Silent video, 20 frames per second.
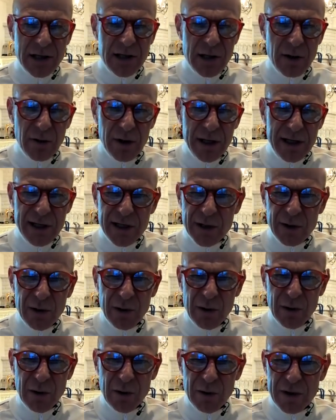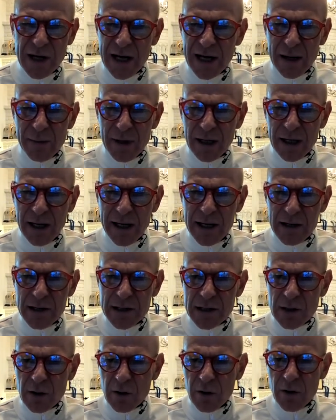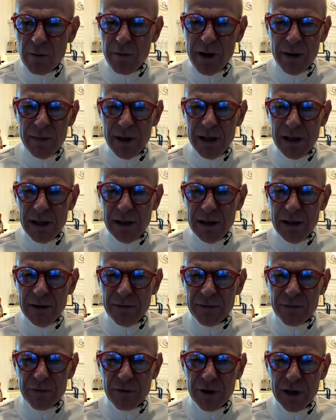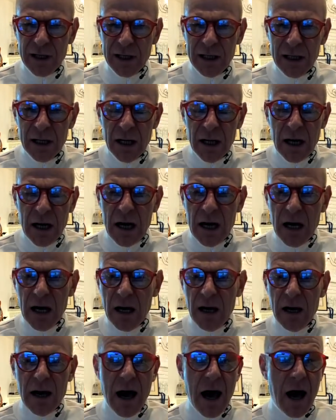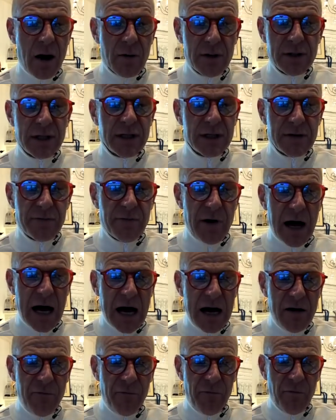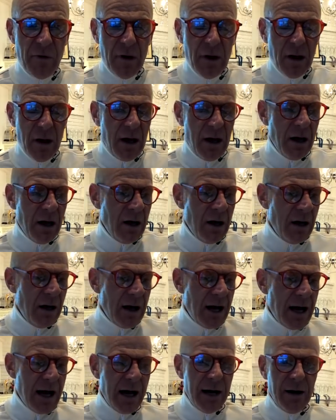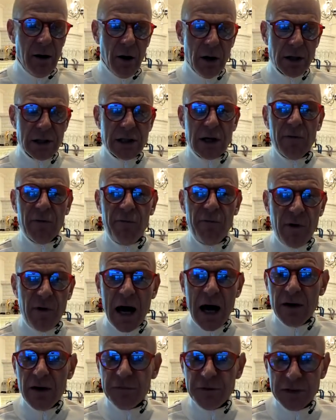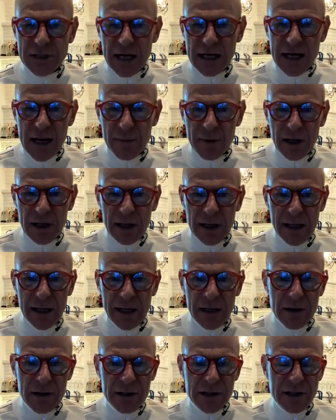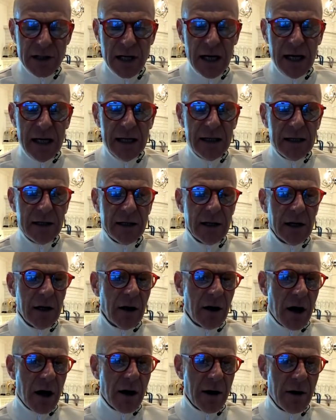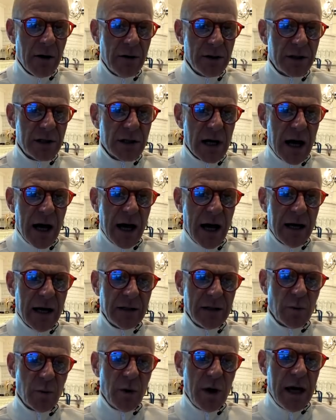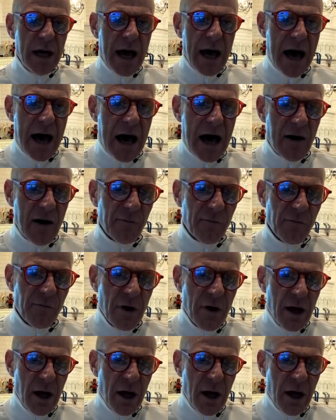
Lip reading: is only 2 dynamic layers, or maybe 3. Ours is 5, and also 5 dynamic layers in the legatos. And we have